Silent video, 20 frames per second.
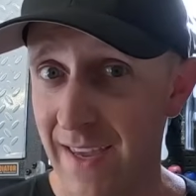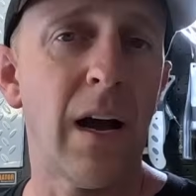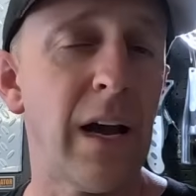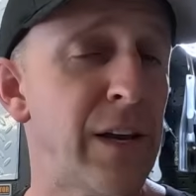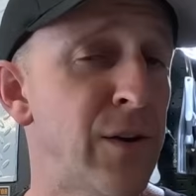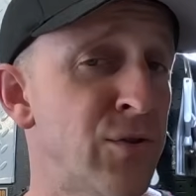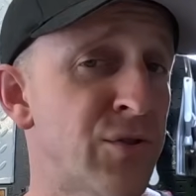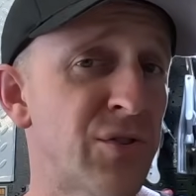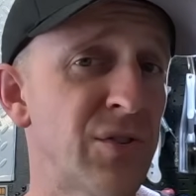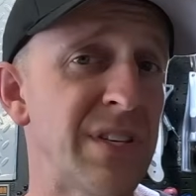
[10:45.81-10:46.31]
I
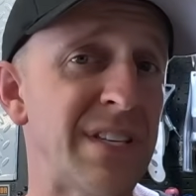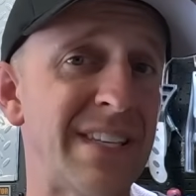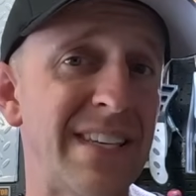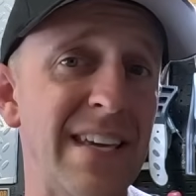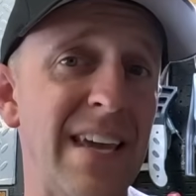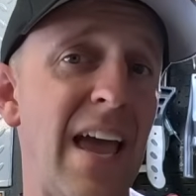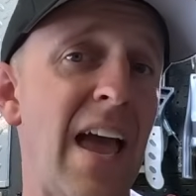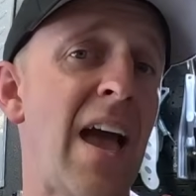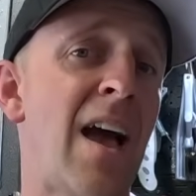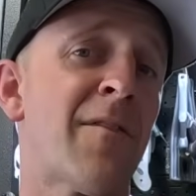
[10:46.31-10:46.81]
usually
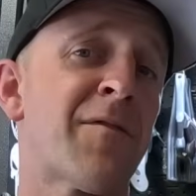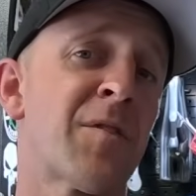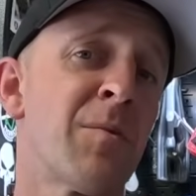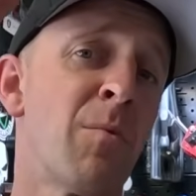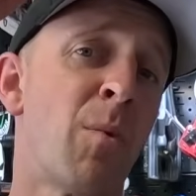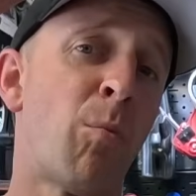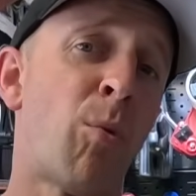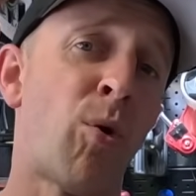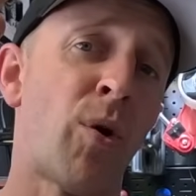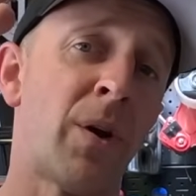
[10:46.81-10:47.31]
see after
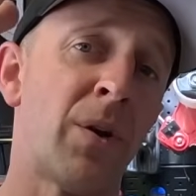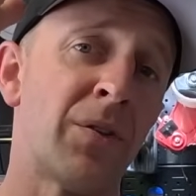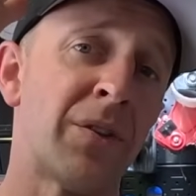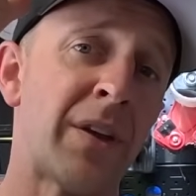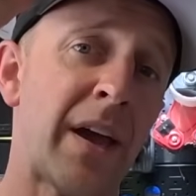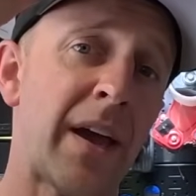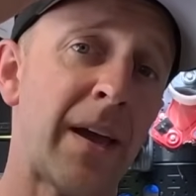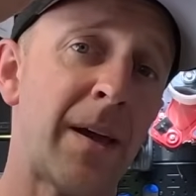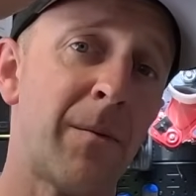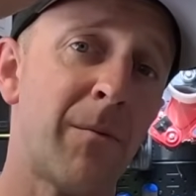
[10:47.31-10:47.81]
Memorial
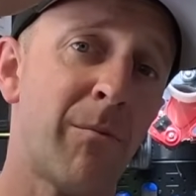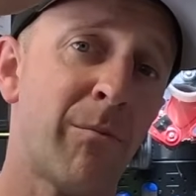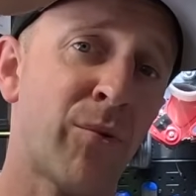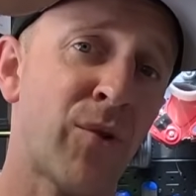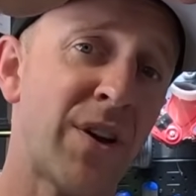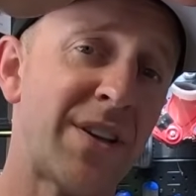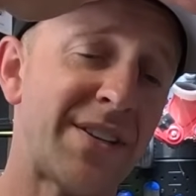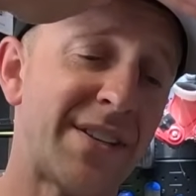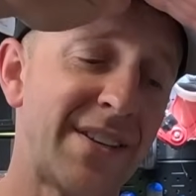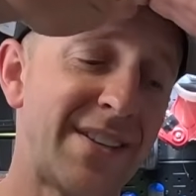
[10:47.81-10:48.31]
Day,
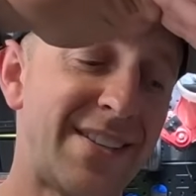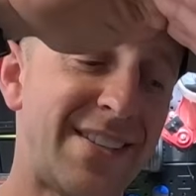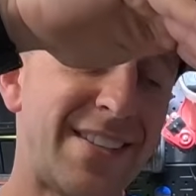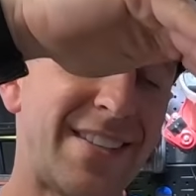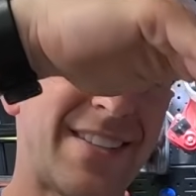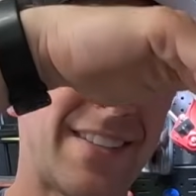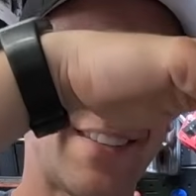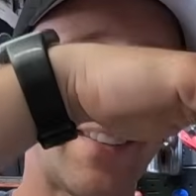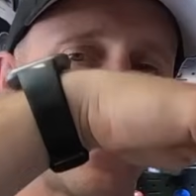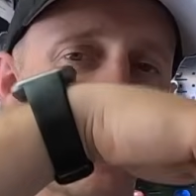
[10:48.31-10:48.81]
prices
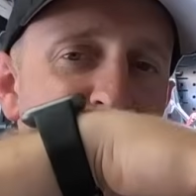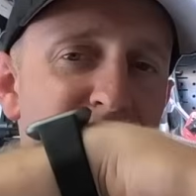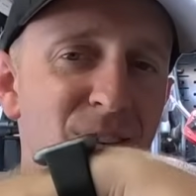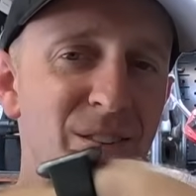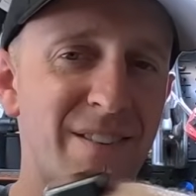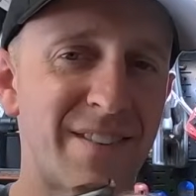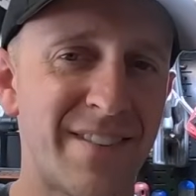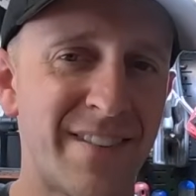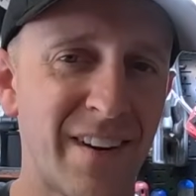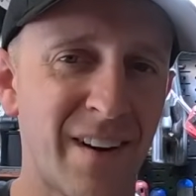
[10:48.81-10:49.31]

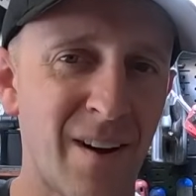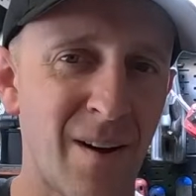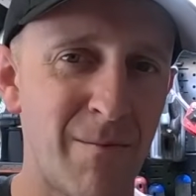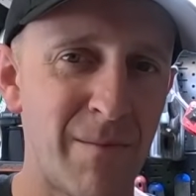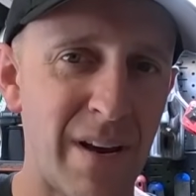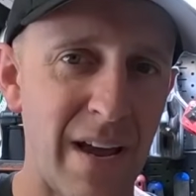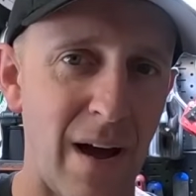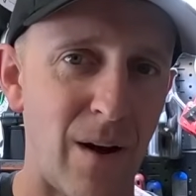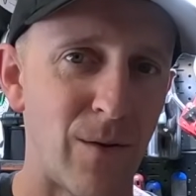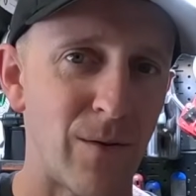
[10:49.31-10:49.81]
start to come
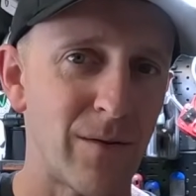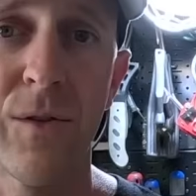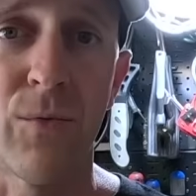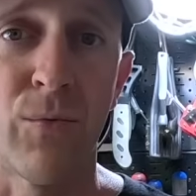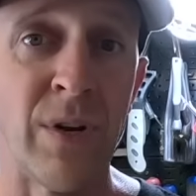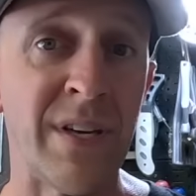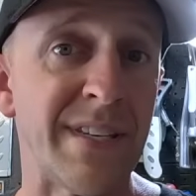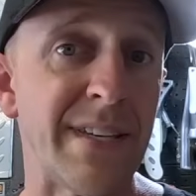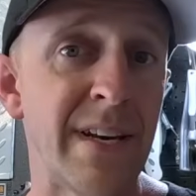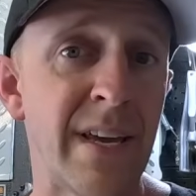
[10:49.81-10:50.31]
down. The
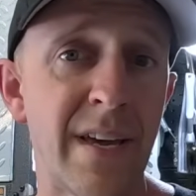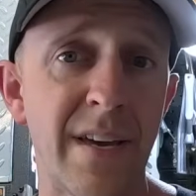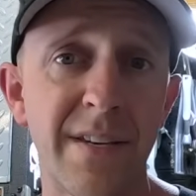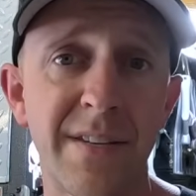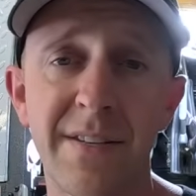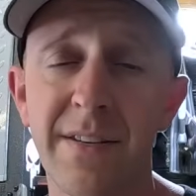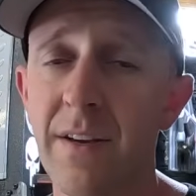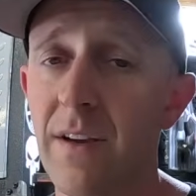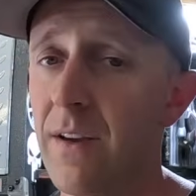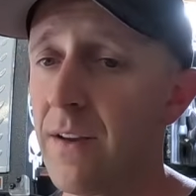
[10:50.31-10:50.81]
reason
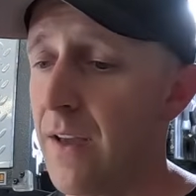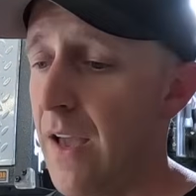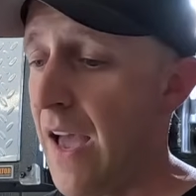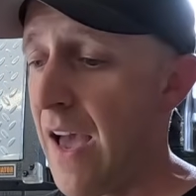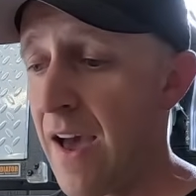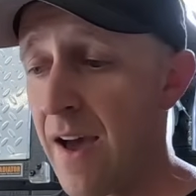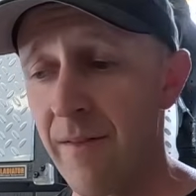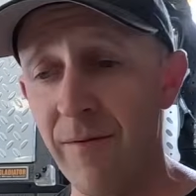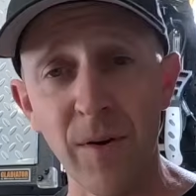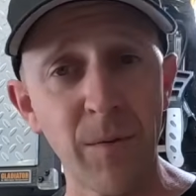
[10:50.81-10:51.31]
is
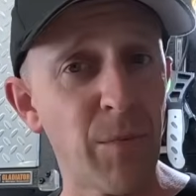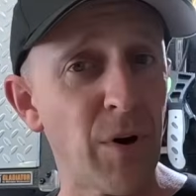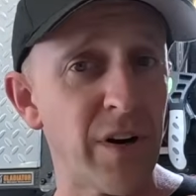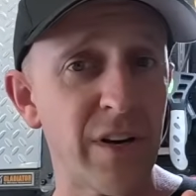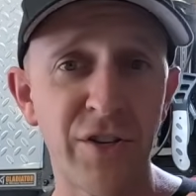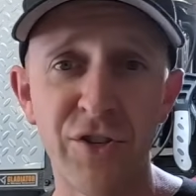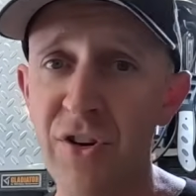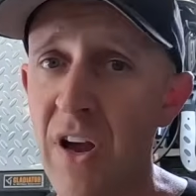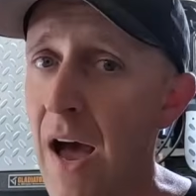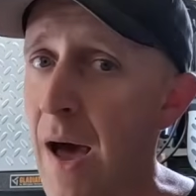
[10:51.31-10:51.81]
everybody's
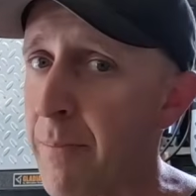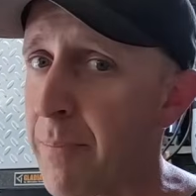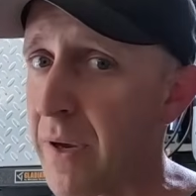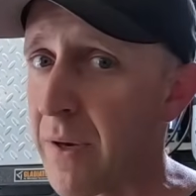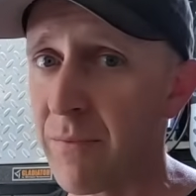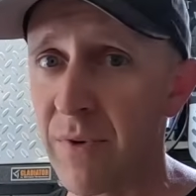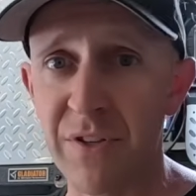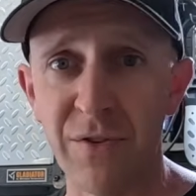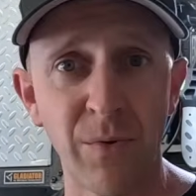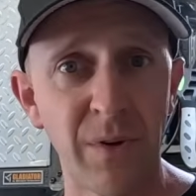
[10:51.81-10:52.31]
shopping
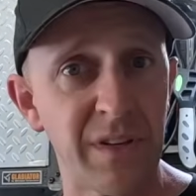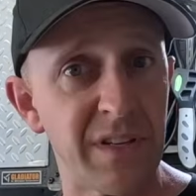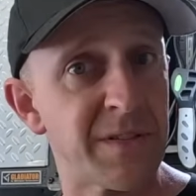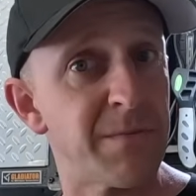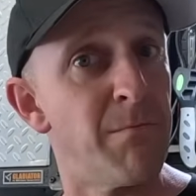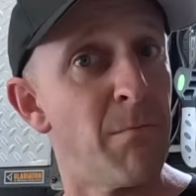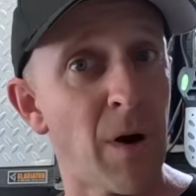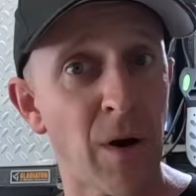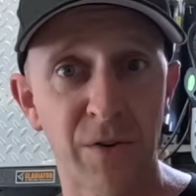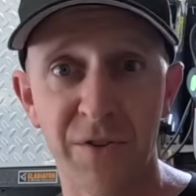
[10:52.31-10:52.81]
between this
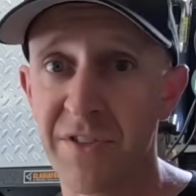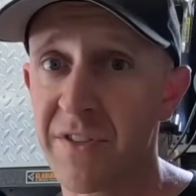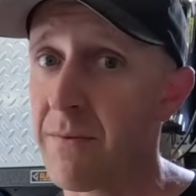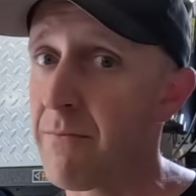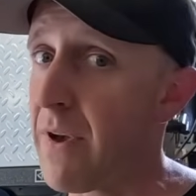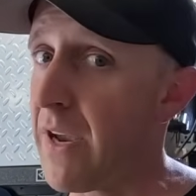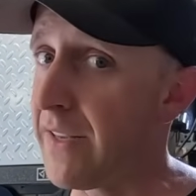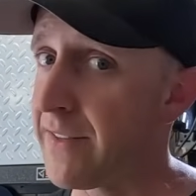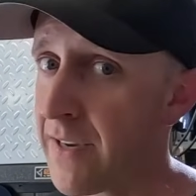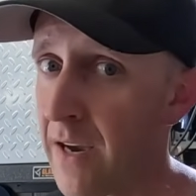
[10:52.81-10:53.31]
March to
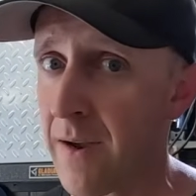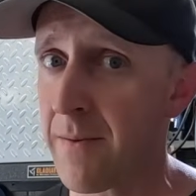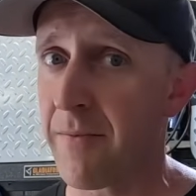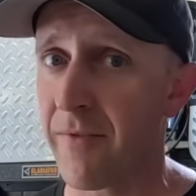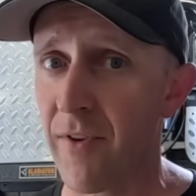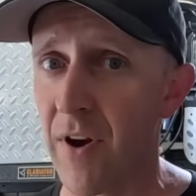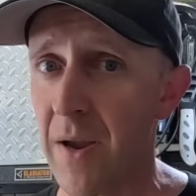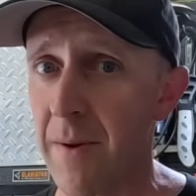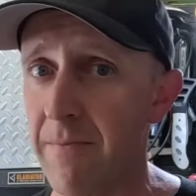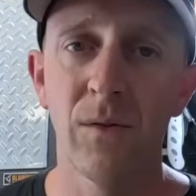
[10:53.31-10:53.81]
May
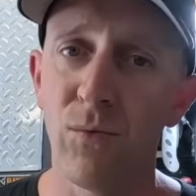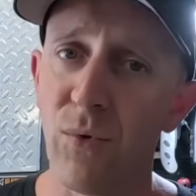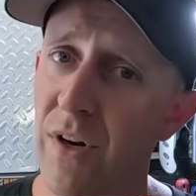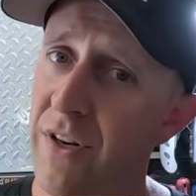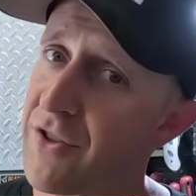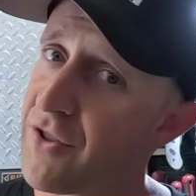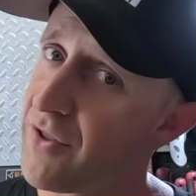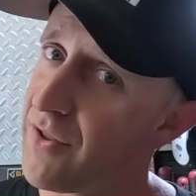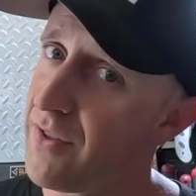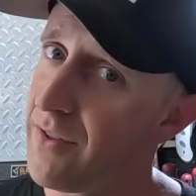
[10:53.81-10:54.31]
timeframe,
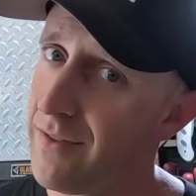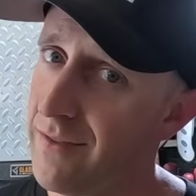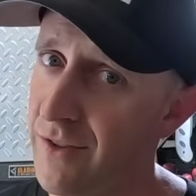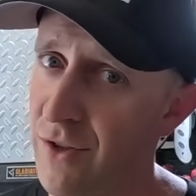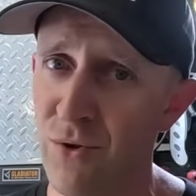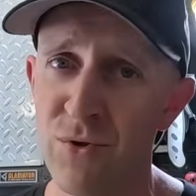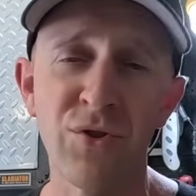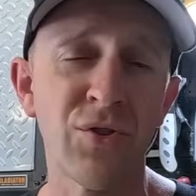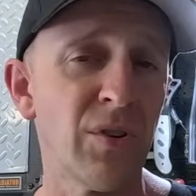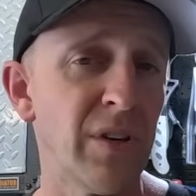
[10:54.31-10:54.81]
which
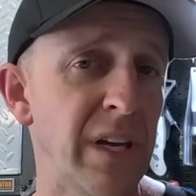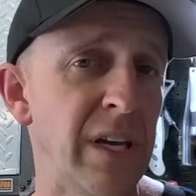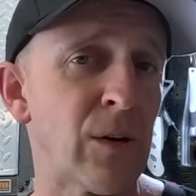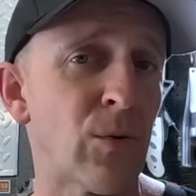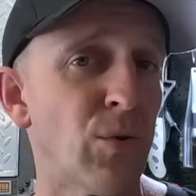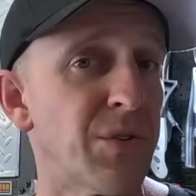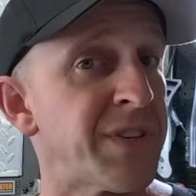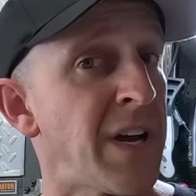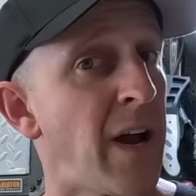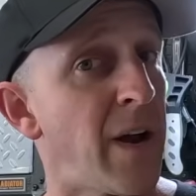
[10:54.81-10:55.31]
usually
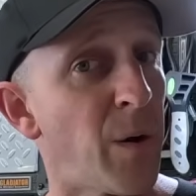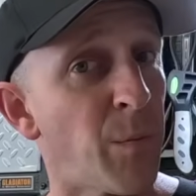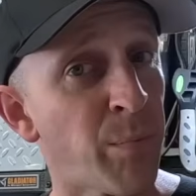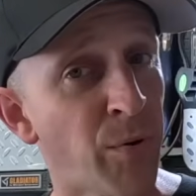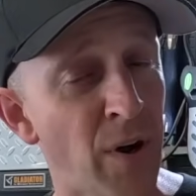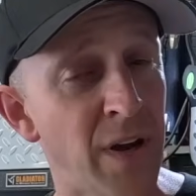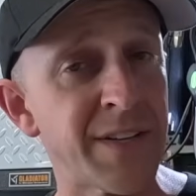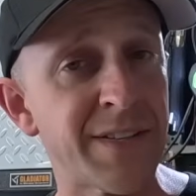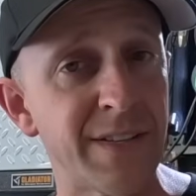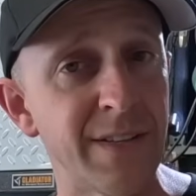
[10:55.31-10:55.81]
equals higher
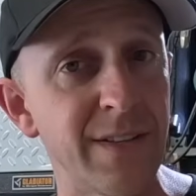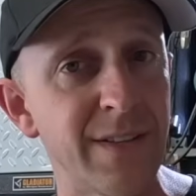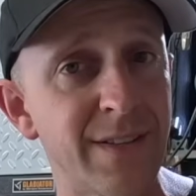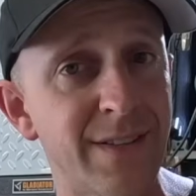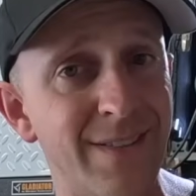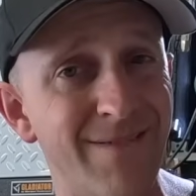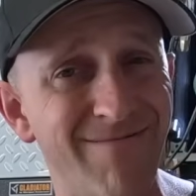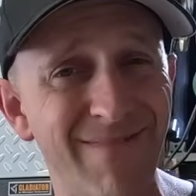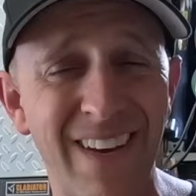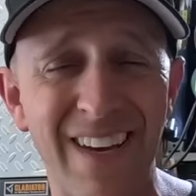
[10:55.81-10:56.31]

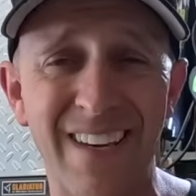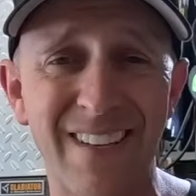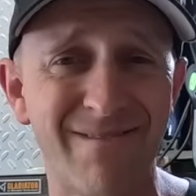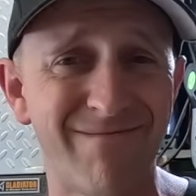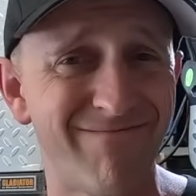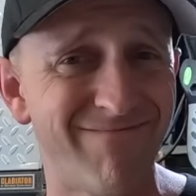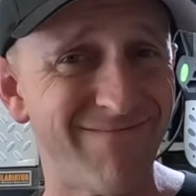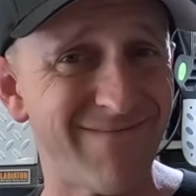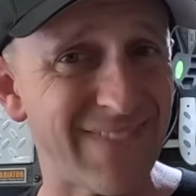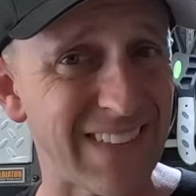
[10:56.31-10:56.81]
prices
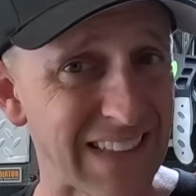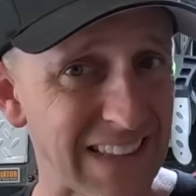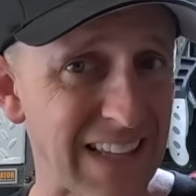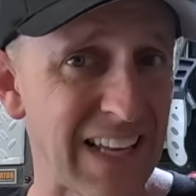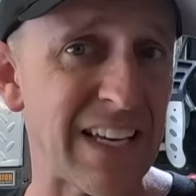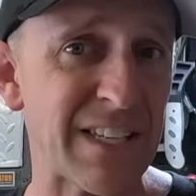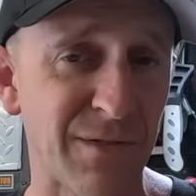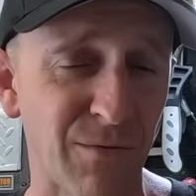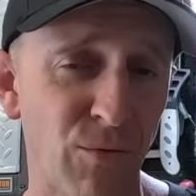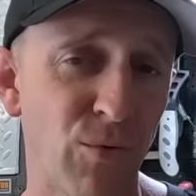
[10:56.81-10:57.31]
and
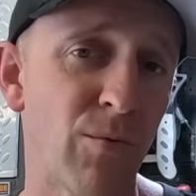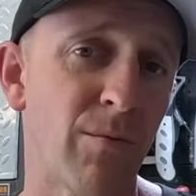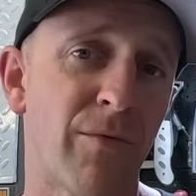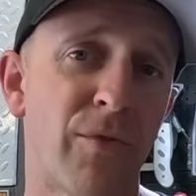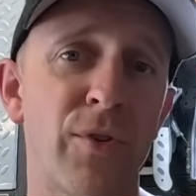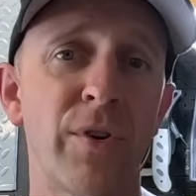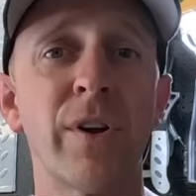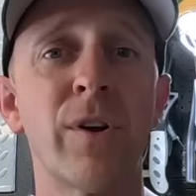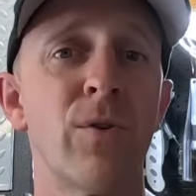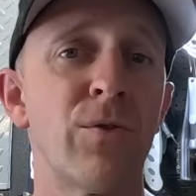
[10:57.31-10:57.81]
less room
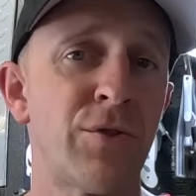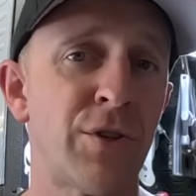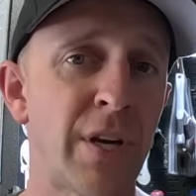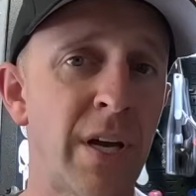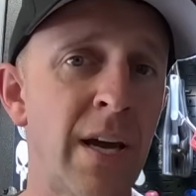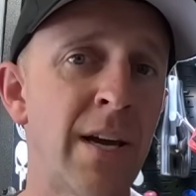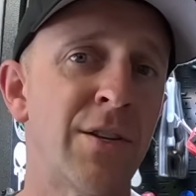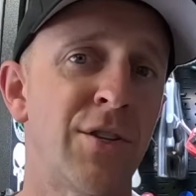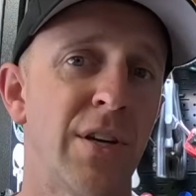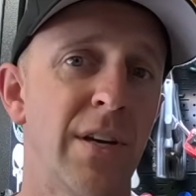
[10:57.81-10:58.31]
for
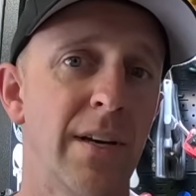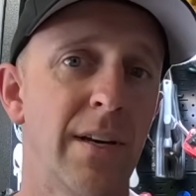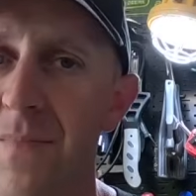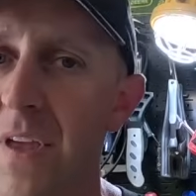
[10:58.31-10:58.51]
negotiation.